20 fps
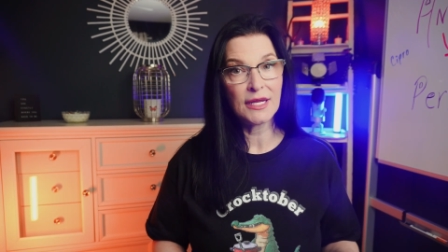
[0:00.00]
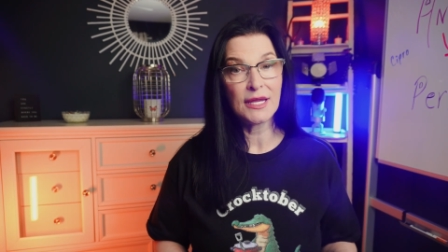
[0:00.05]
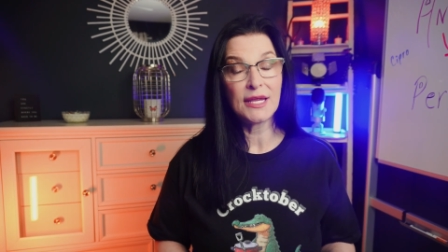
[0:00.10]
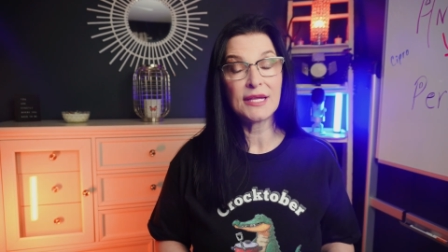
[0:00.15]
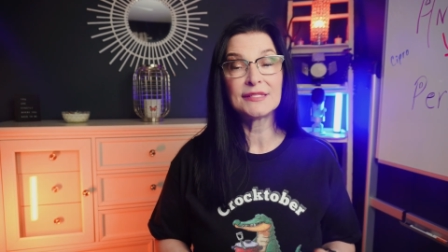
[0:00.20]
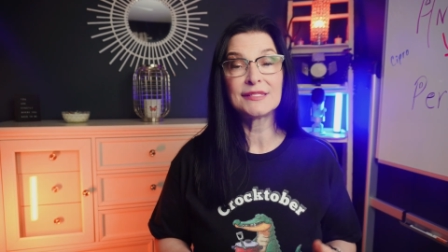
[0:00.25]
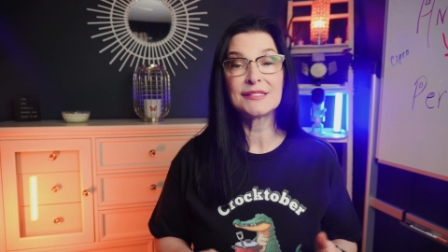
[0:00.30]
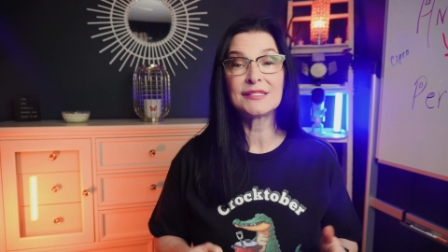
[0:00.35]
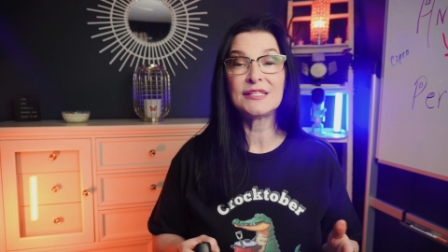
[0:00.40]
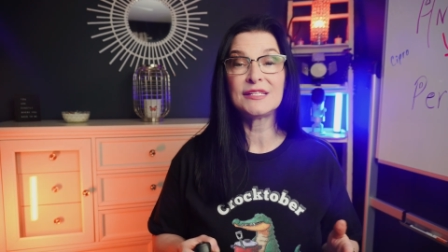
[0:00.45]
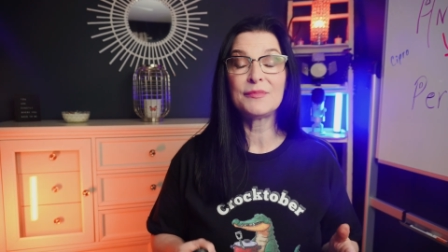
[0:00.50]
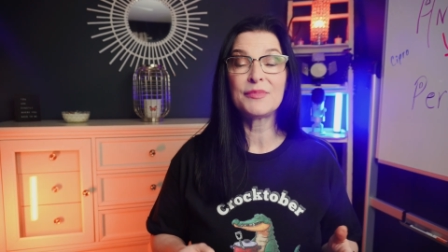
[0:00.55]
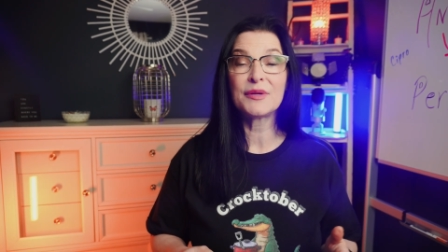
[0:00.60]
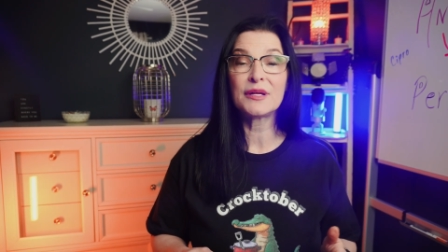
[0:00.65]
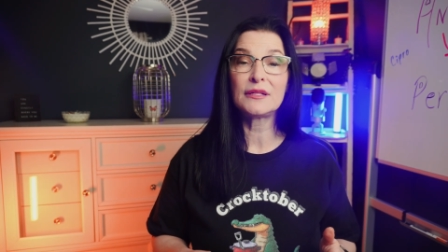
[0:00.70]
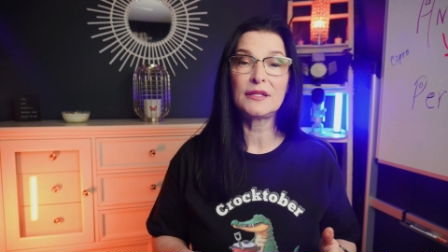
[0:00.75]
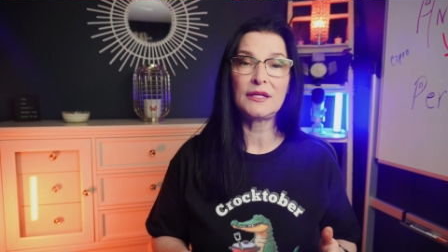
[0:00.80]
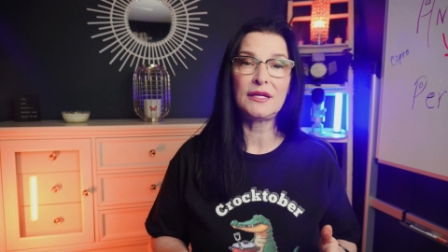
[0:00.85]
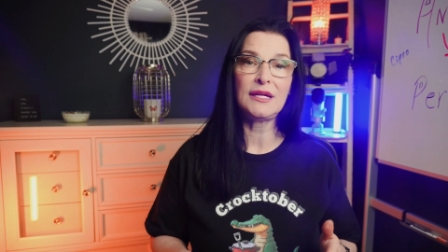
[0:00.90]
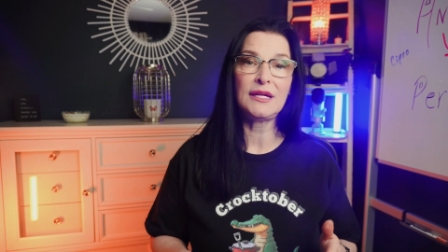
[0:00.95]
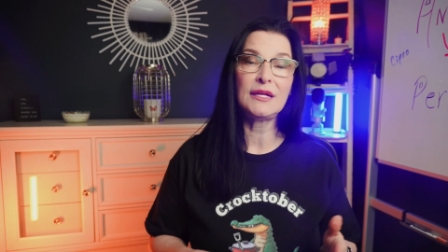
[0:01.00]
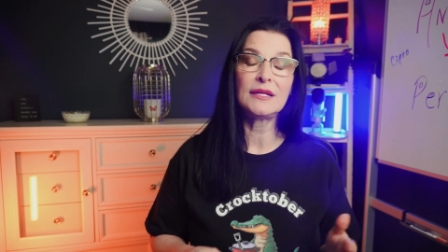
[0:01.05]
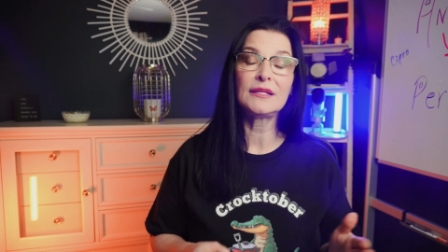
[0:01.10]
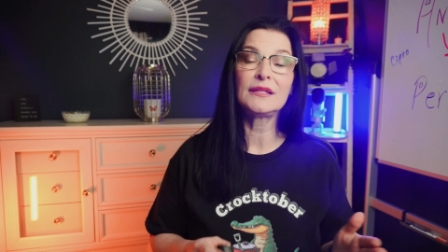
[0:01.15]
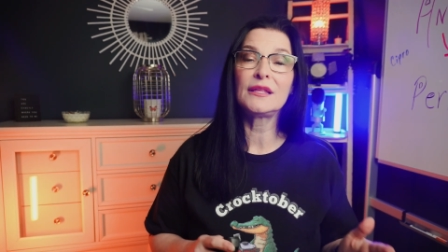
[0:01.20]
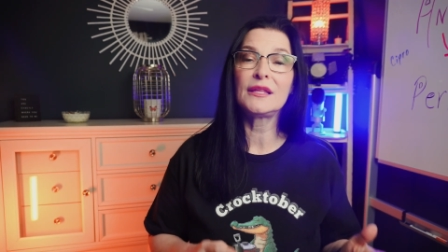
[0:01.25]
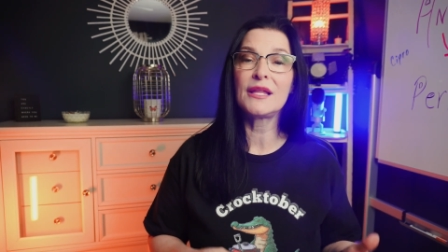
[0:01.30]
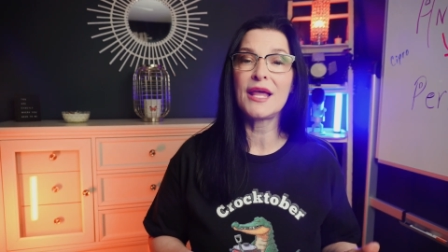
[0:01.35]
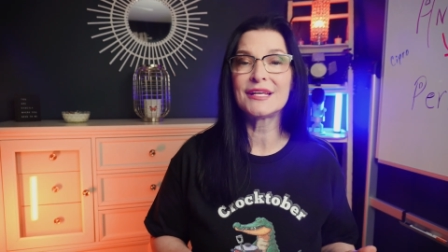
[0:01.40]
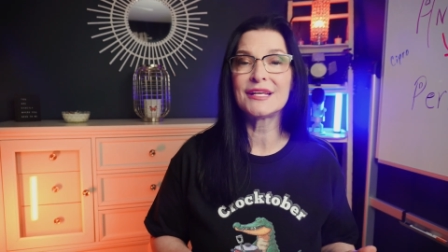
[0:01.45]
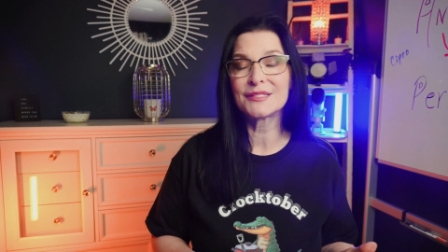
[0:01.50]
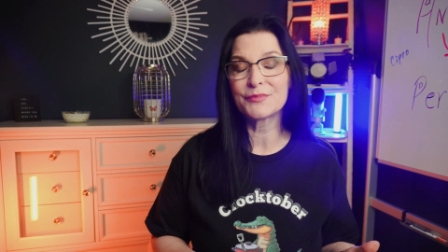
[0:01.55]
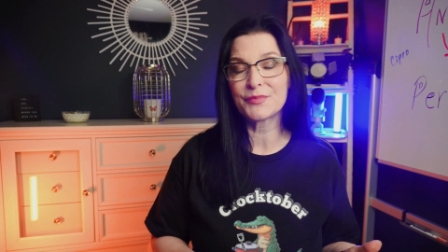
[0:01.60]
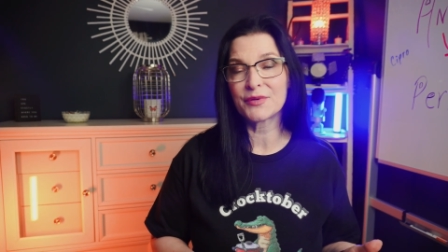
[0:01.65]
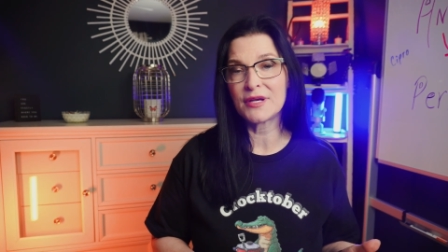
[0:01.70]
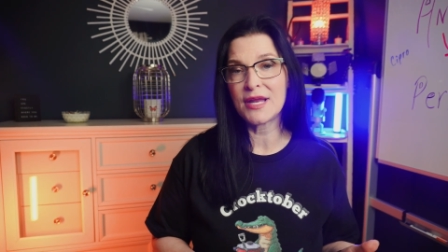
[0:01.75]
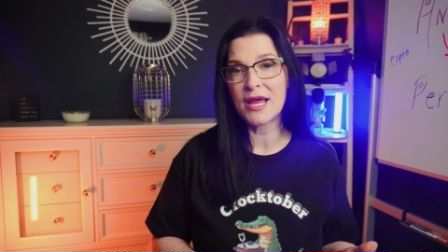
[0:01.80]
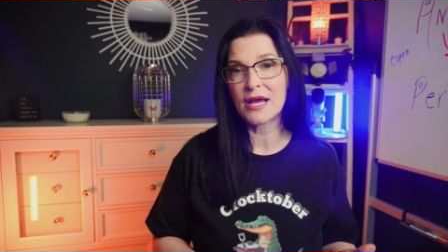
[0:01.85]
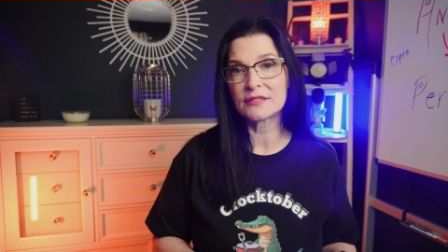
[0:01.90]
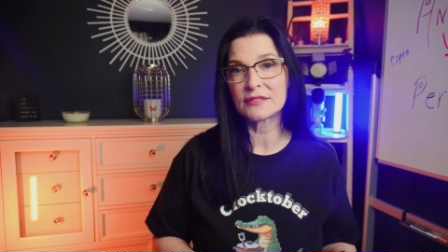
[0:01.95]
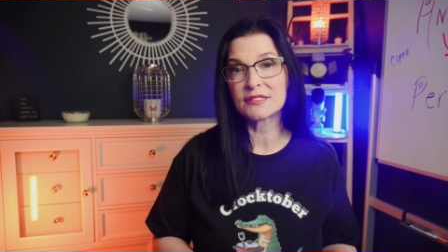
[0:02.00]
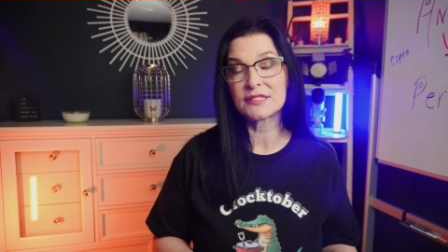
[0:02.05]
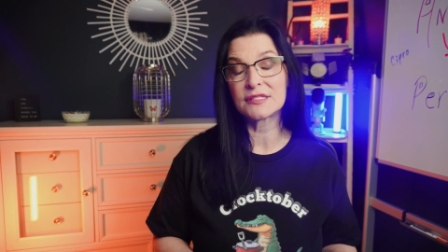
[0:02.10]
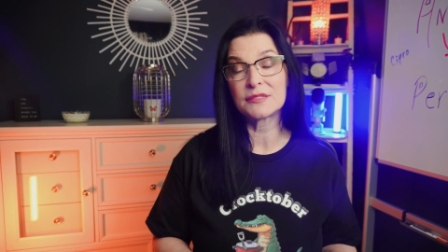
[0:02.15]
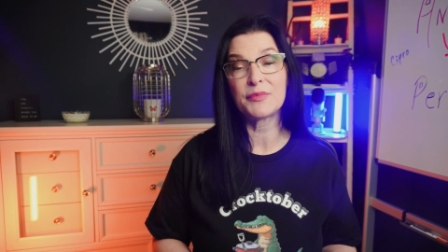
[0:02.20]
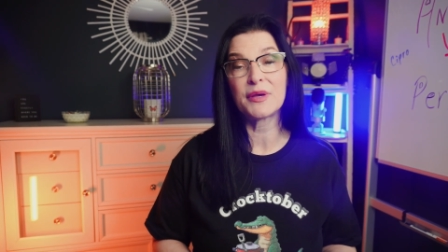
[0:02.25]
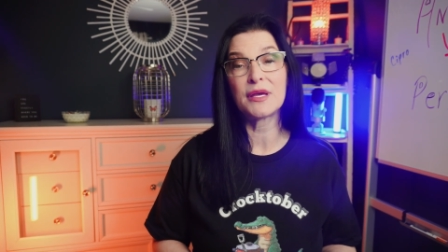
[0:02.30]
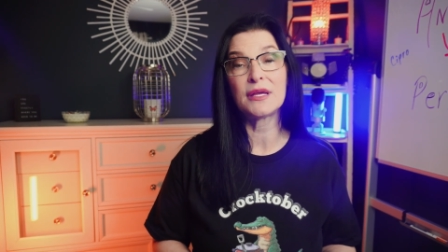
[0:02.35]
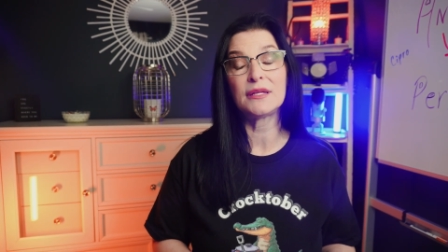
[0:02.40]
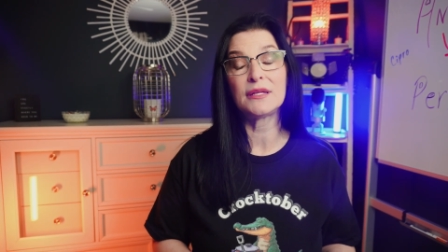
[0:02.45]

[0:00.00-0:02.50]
is typically less pronounced but